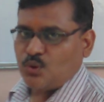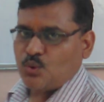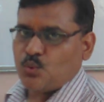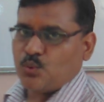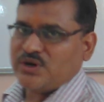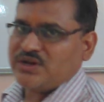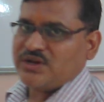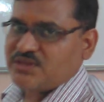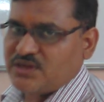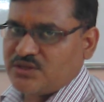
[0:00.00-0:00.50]

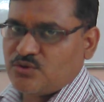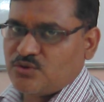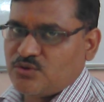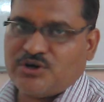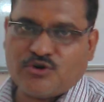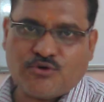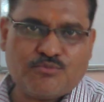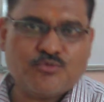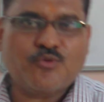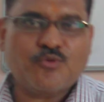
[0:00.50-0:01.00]
what is the
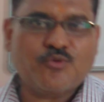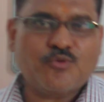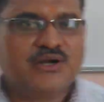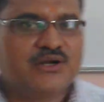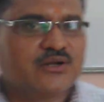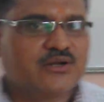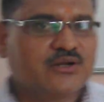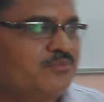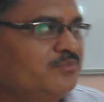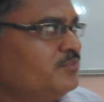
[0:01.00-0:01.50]
unit of
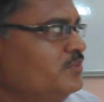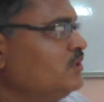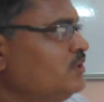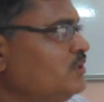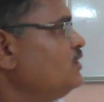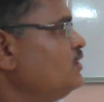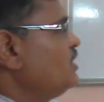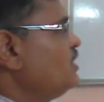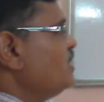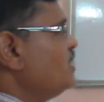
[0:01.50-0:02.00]
momentum.
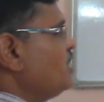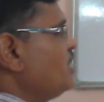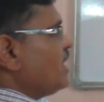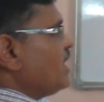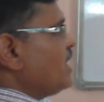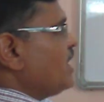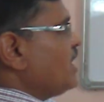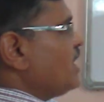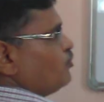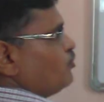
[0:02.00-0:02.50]

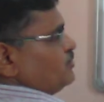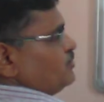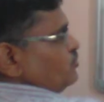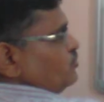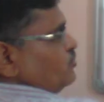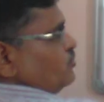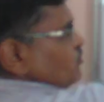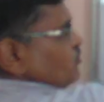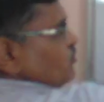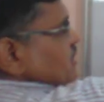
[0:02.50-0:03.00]
I hope you know